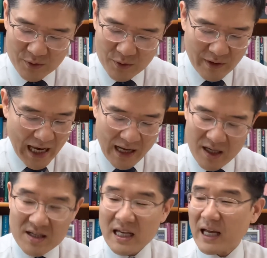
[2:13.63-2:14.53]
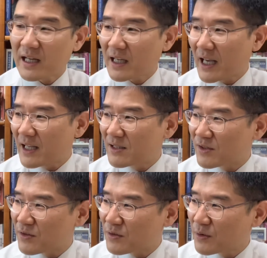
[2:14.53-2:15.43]
energetic and
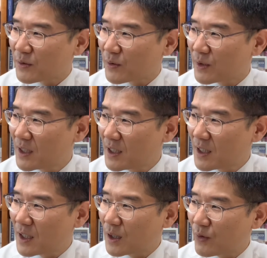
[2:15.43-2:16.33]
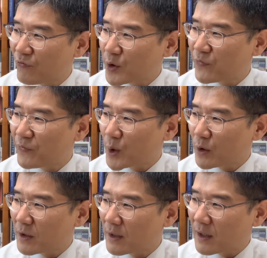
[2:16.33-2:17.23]
so
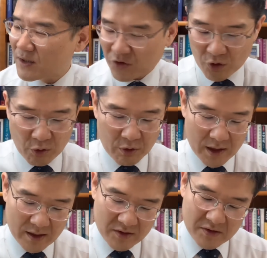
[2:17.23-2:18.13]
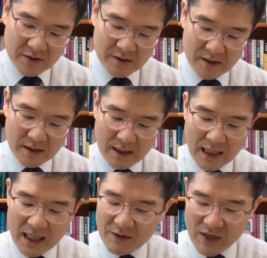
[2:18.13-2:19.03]
fruitful scholars
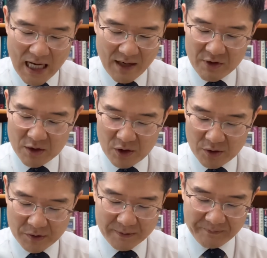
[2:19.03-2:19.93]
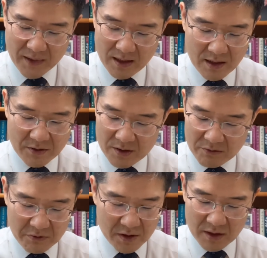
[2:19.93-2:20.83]
I have ever known. He was
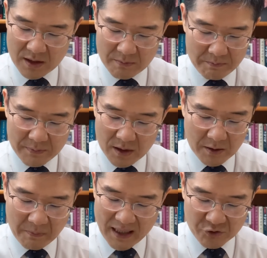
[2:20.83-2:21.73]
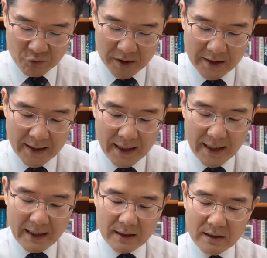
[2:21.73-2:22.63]
really the best one.
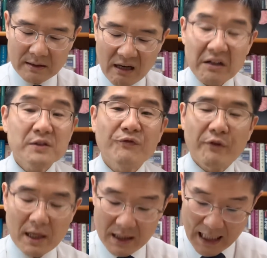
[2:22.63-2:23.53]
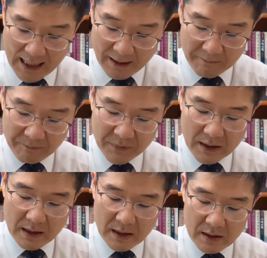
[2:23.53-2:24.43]
And Terence Fretheim,
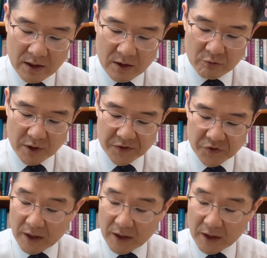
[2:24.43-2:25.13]
he was